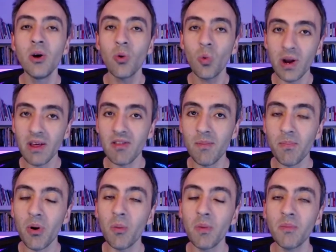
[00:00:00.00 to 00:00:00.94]
what is the
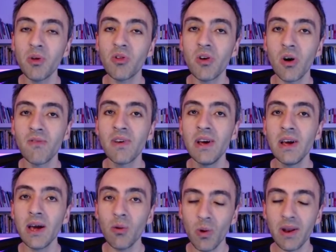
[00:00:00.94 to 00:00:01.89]
problem you solve,
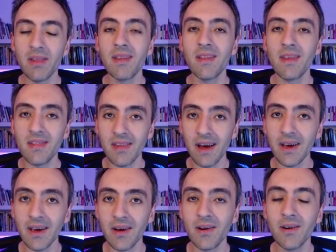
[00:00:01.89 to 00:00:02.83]
and what is the
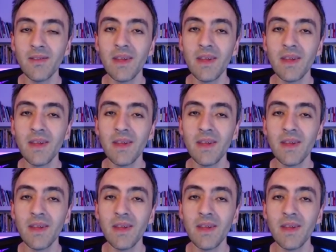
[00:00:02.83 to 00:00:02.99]
desire